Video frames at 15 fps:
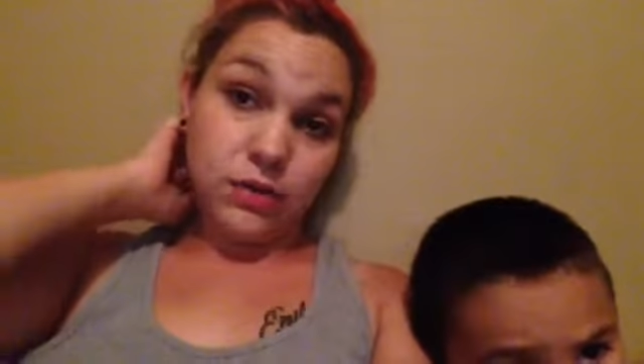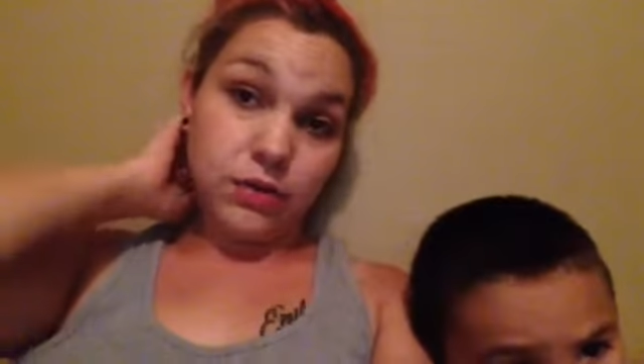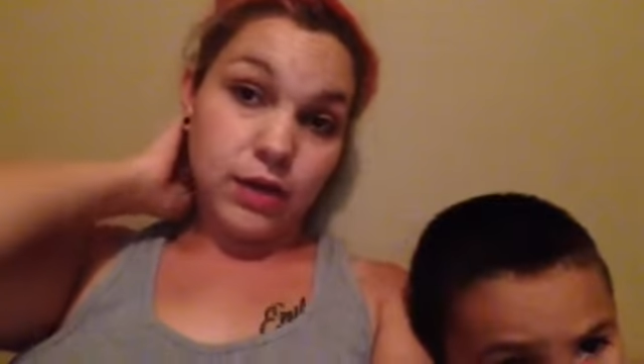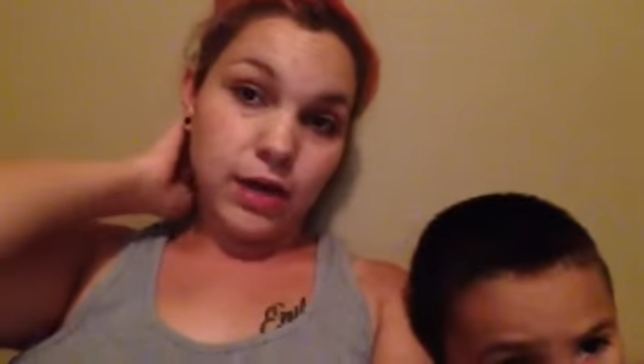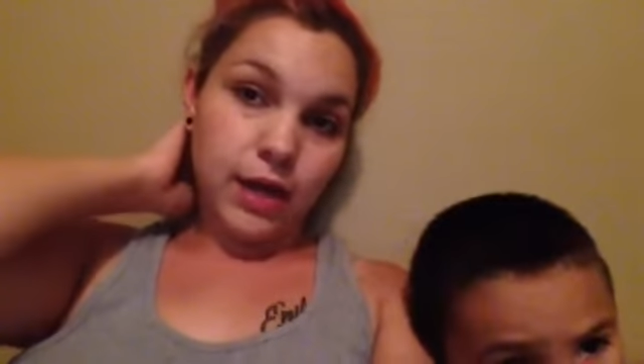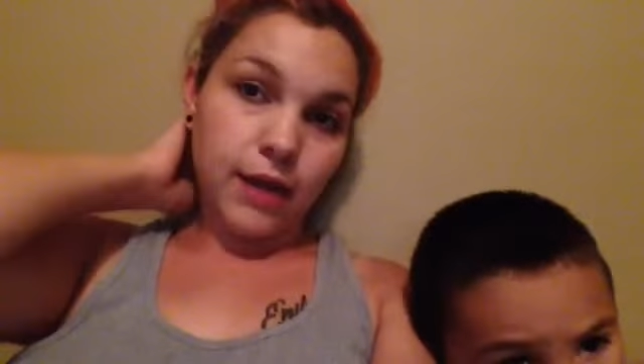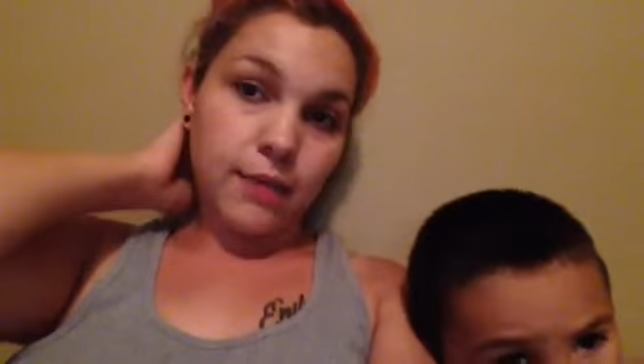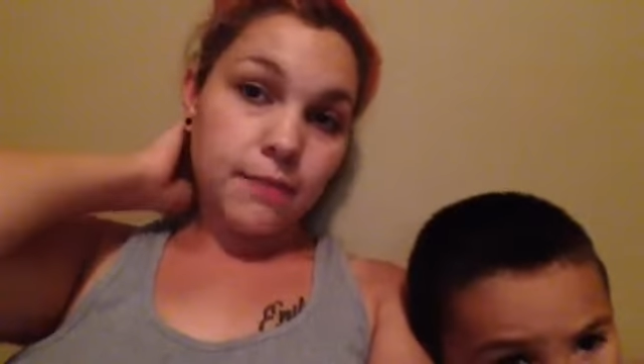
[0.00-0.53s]

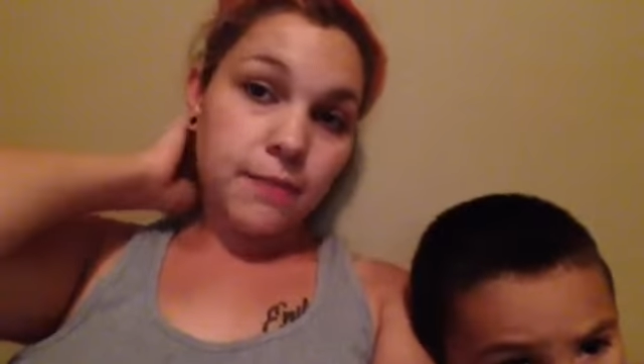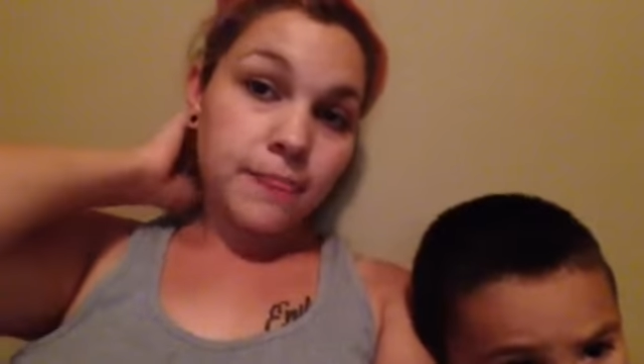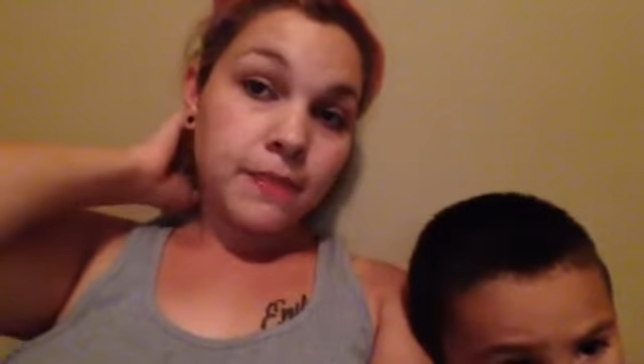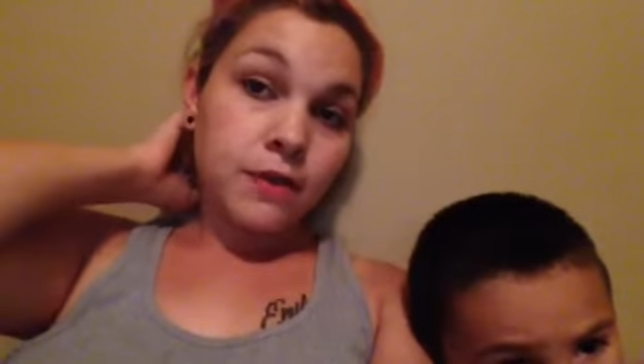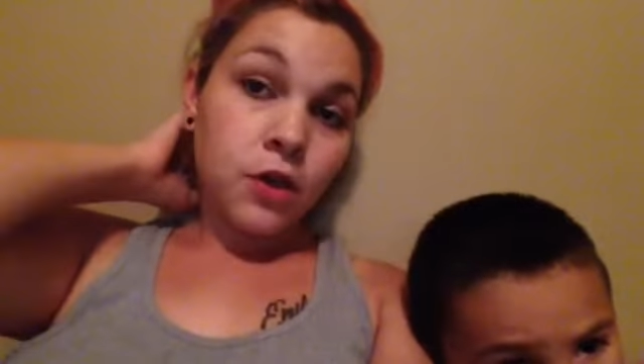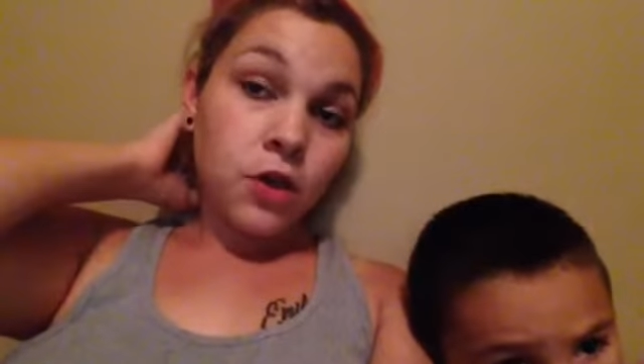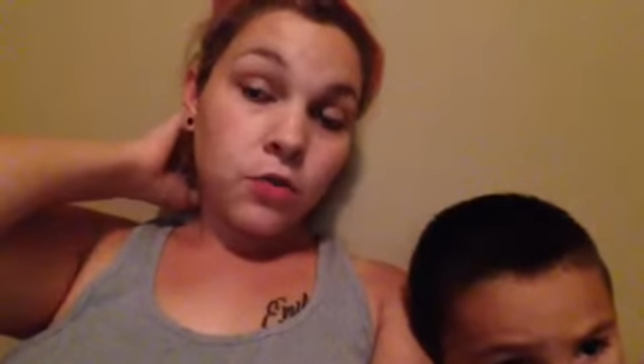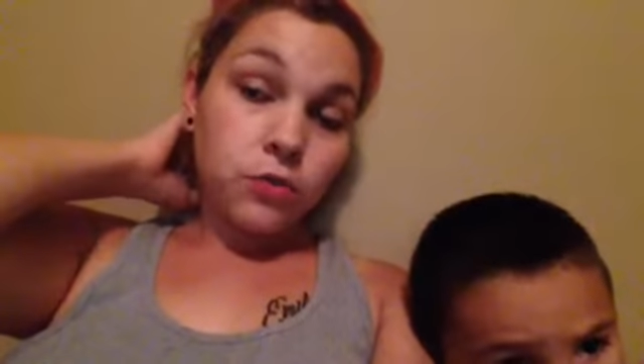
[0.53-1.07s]
Okay,
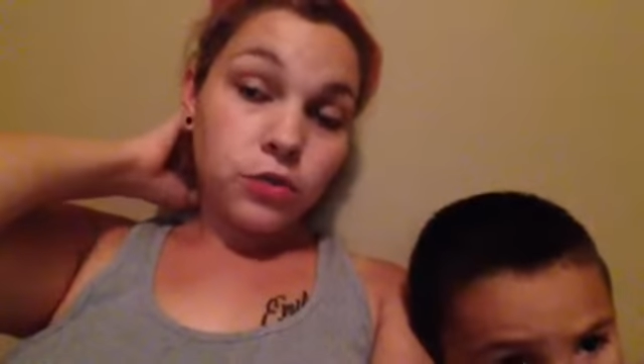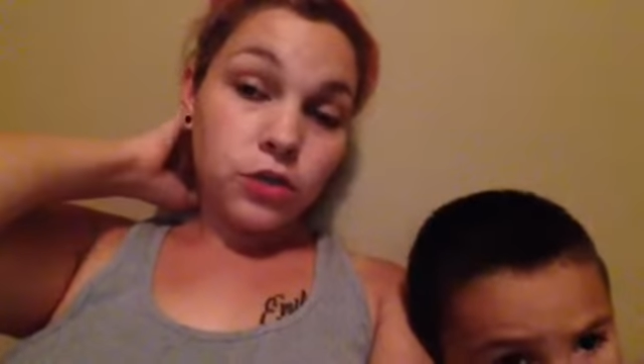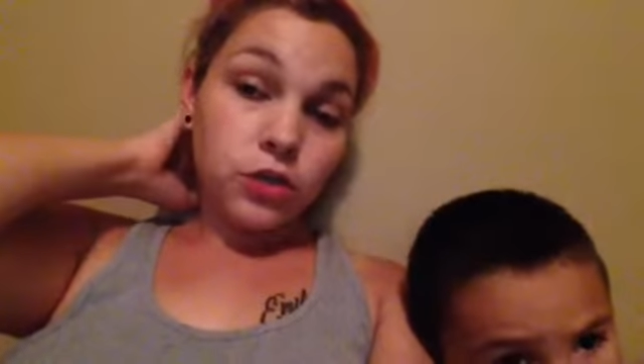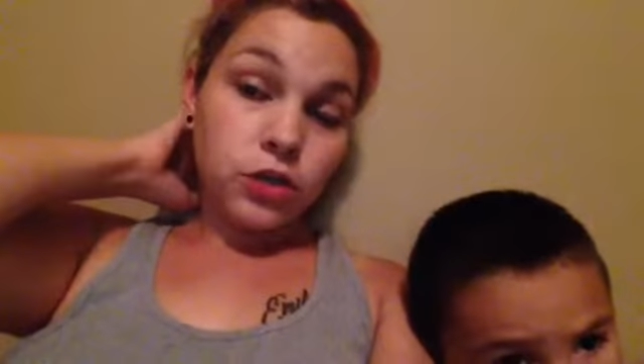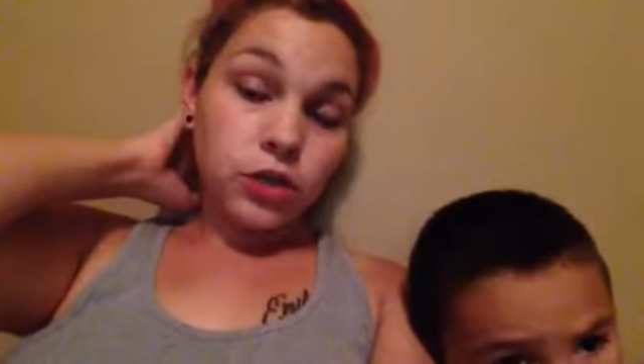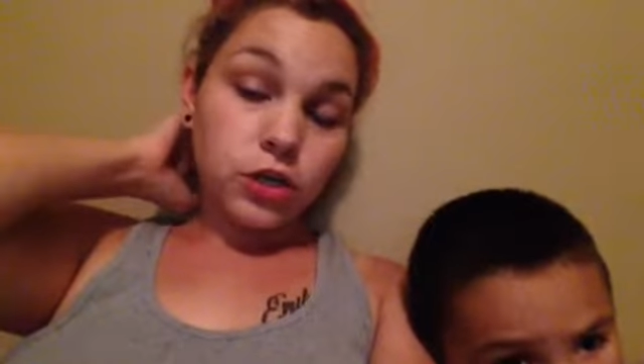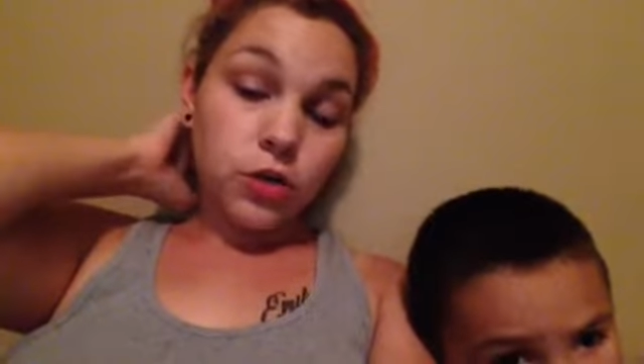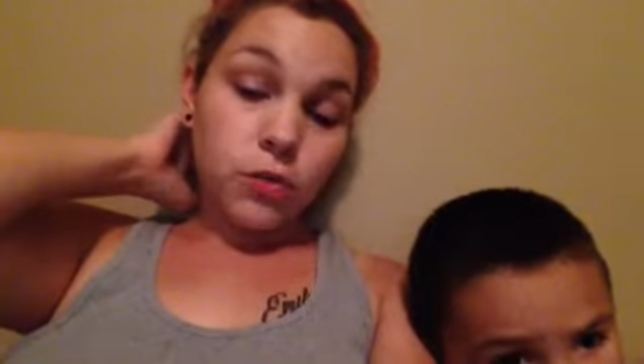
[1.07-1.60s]
well,
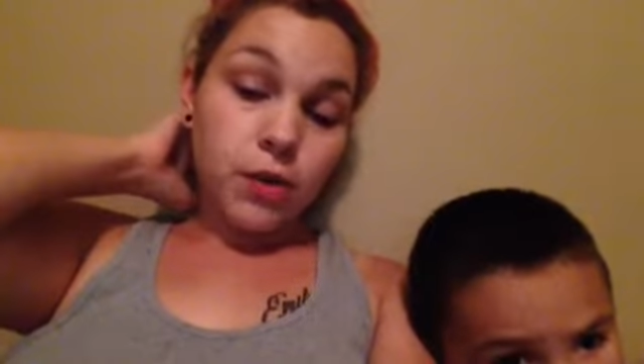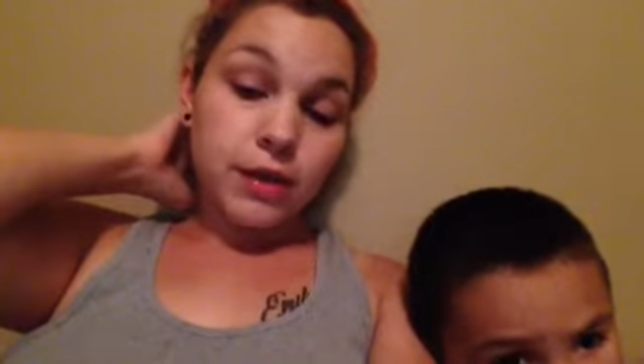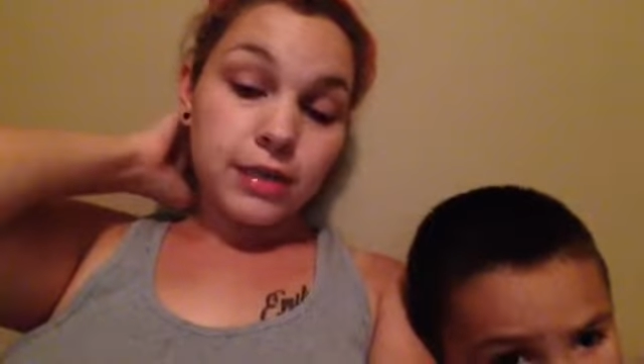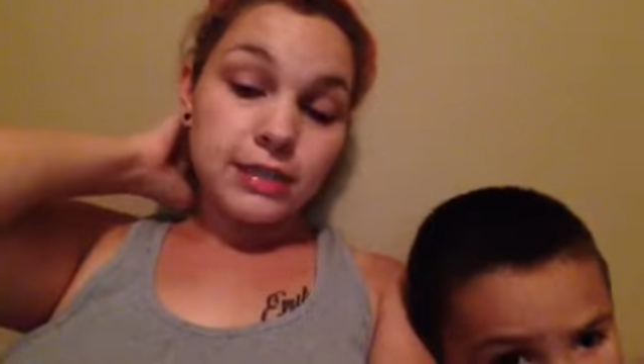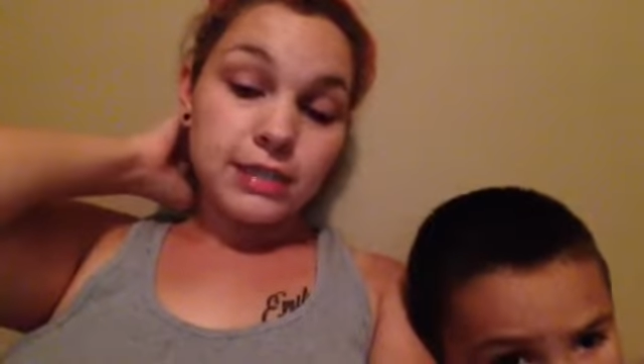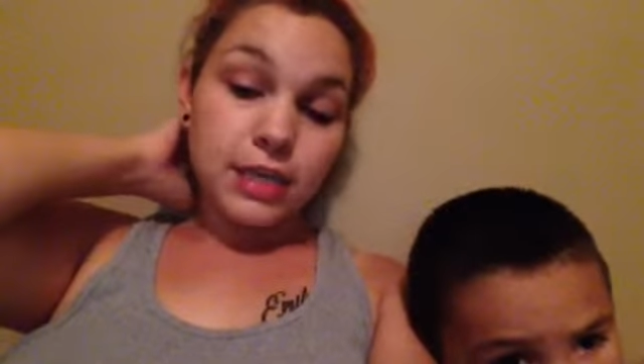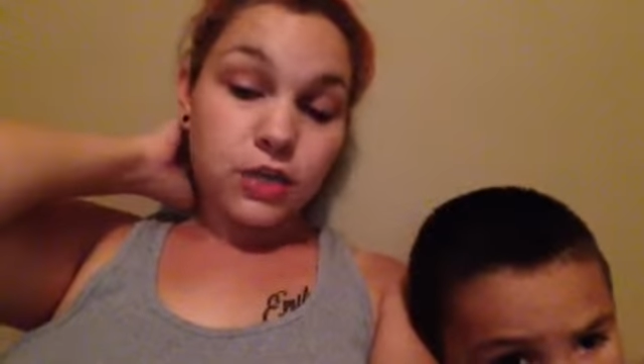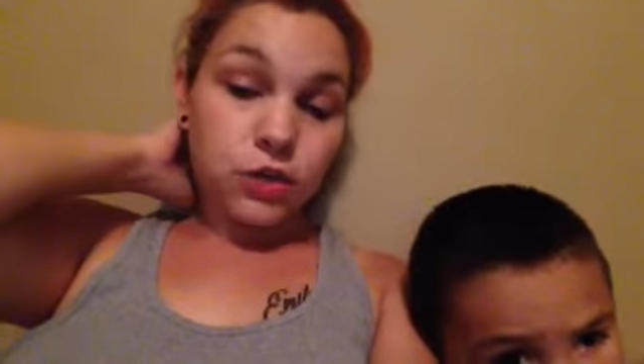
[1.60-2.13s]
you're gonna want
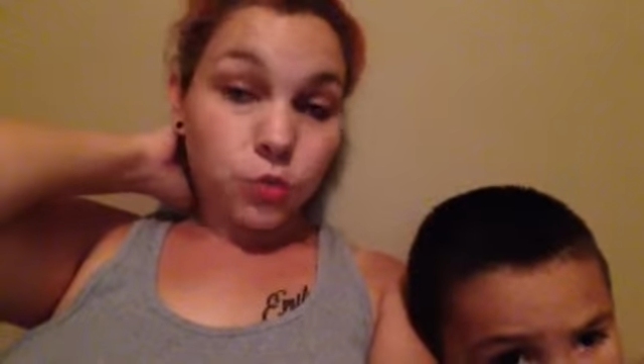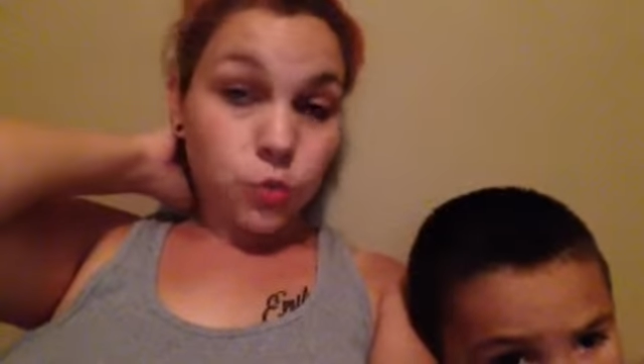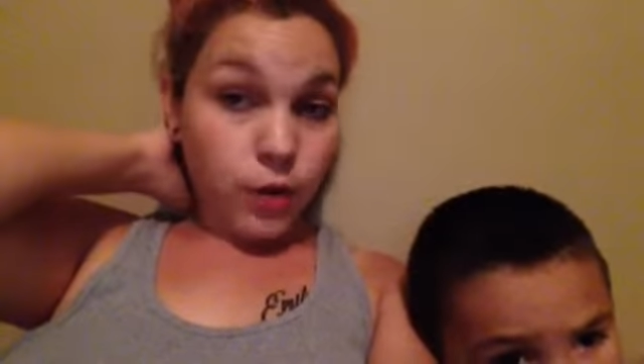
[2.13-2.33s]
to take your